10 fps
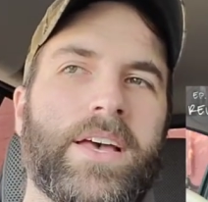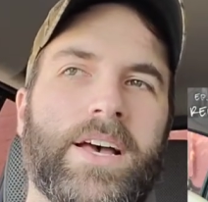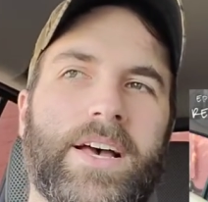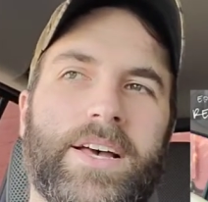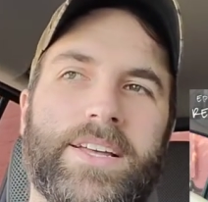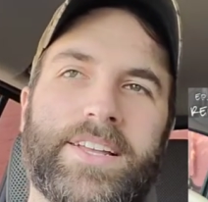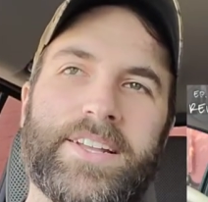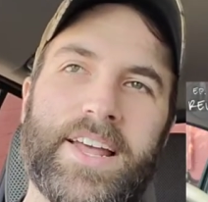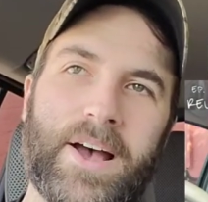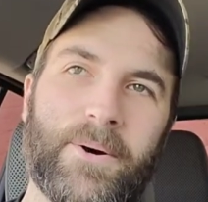Uh,
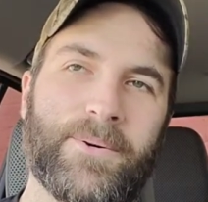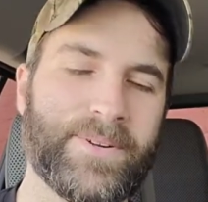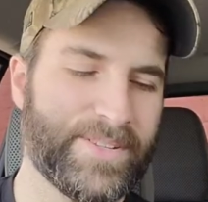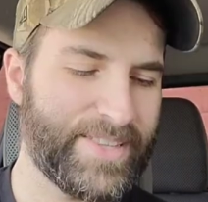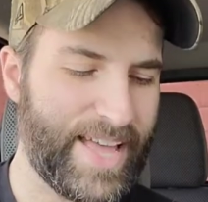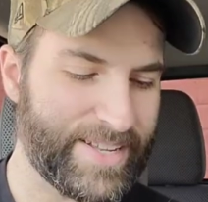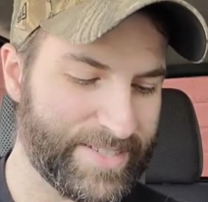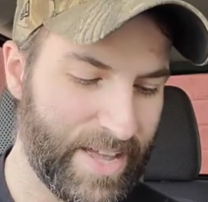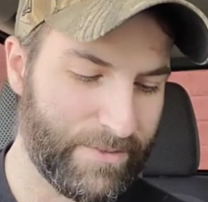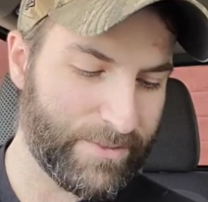now that is
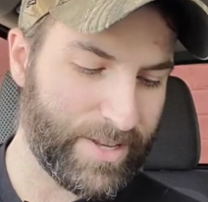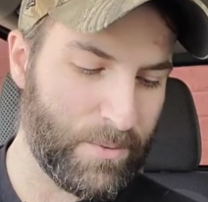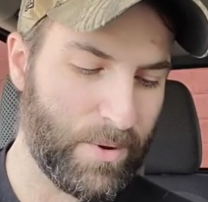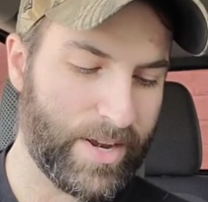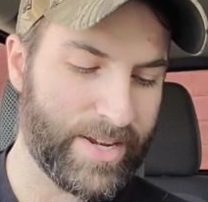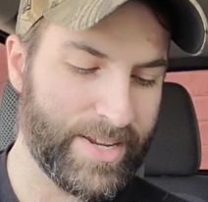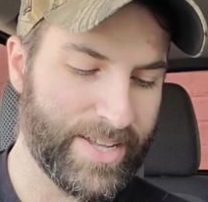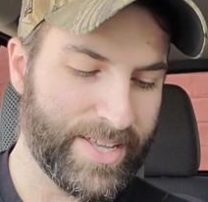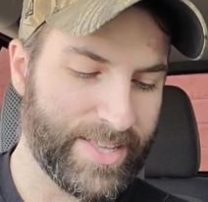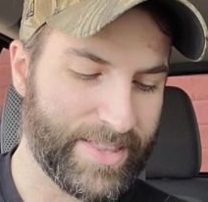definitely one
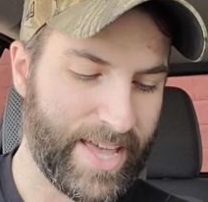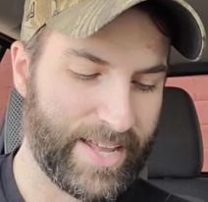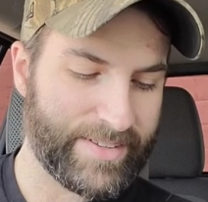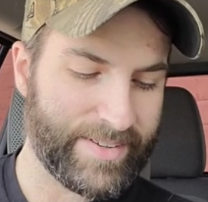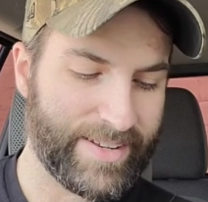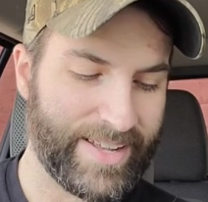that